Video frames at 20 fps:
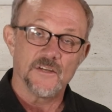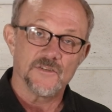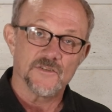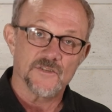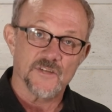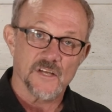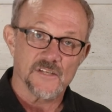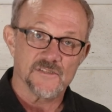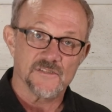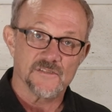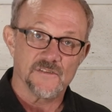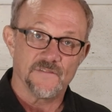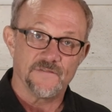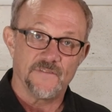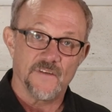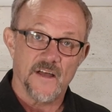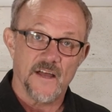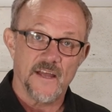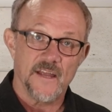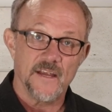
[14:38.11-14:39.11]

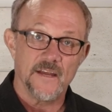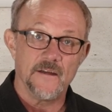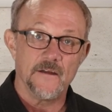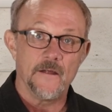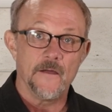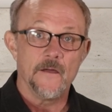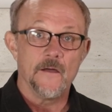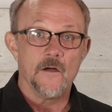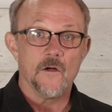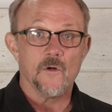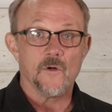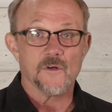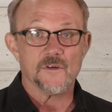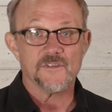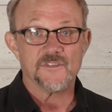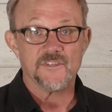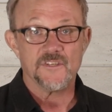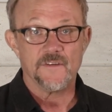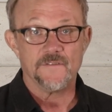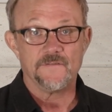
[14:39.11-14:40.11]
justifying, or
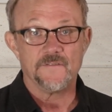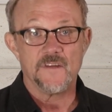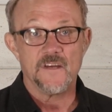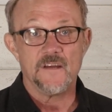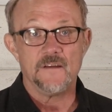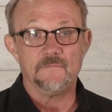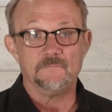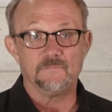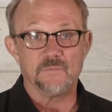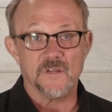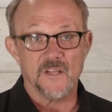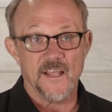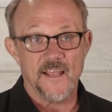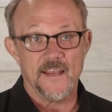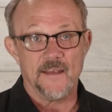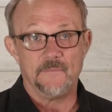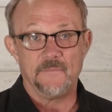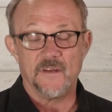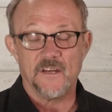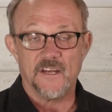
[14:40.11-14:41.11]
shifting
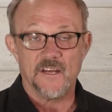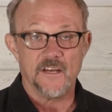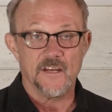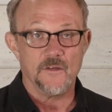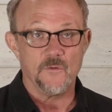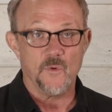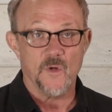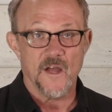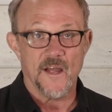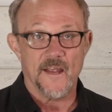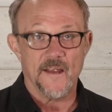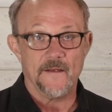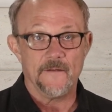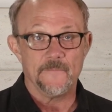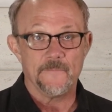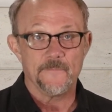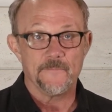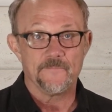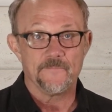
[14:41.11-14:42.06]
blame in any way.